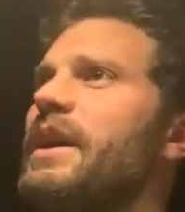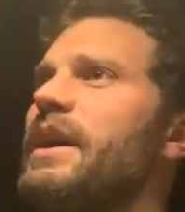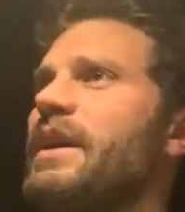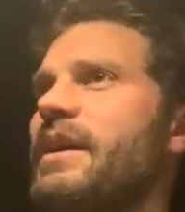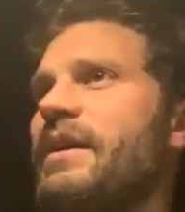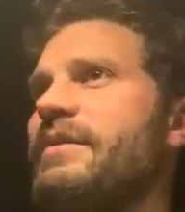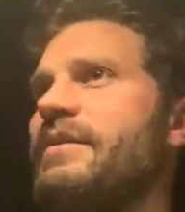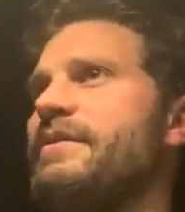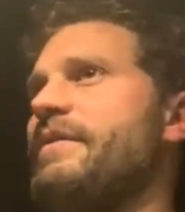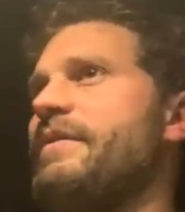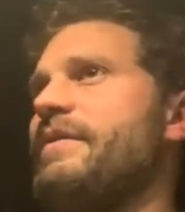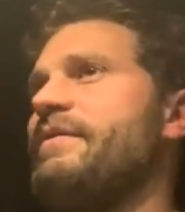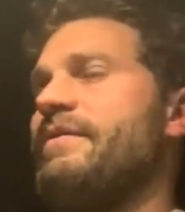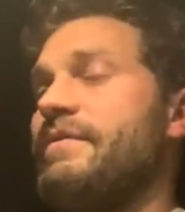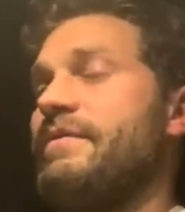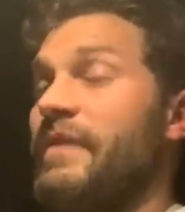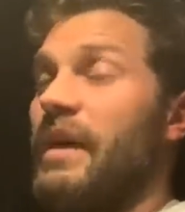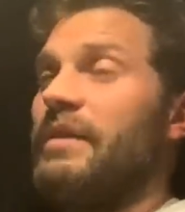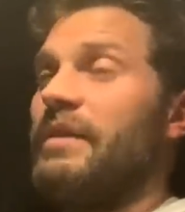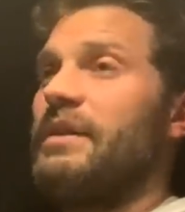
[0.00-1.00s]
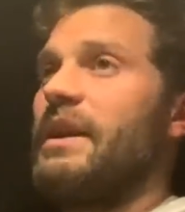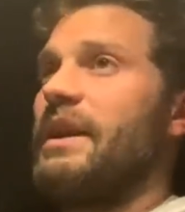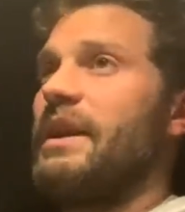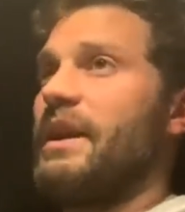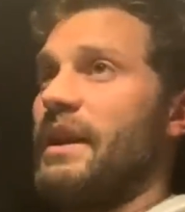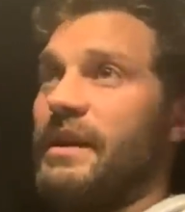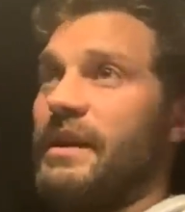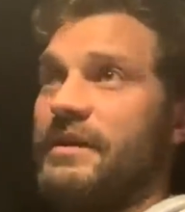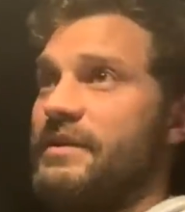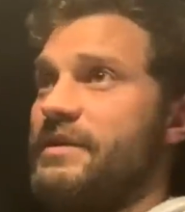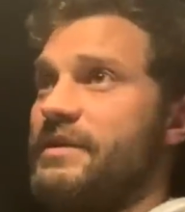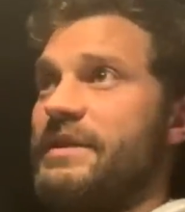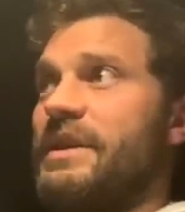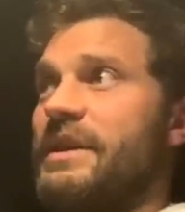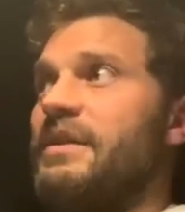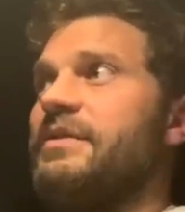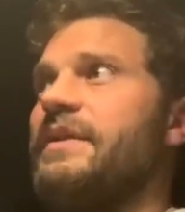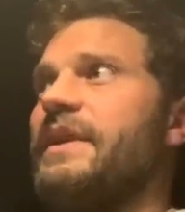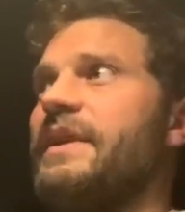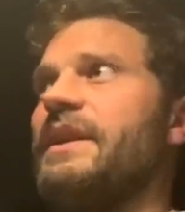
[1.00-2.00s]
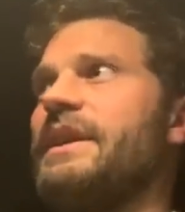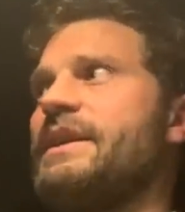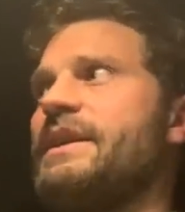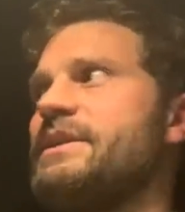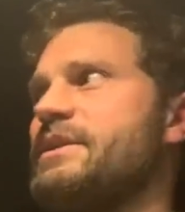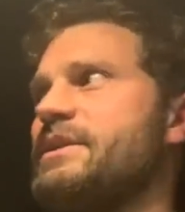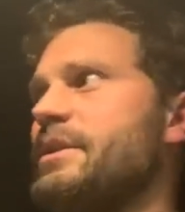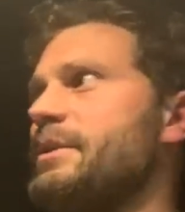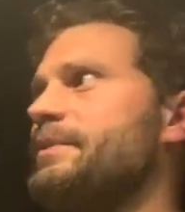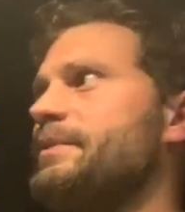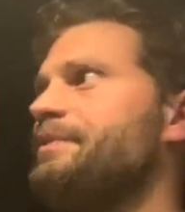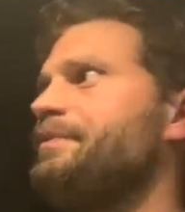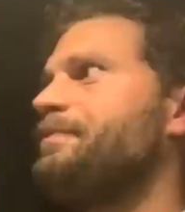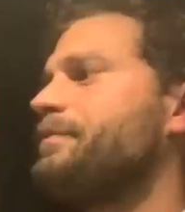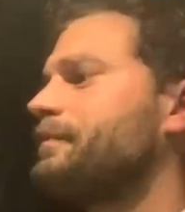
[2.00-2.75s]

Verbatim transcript: I, I felt like, and I still feel like so.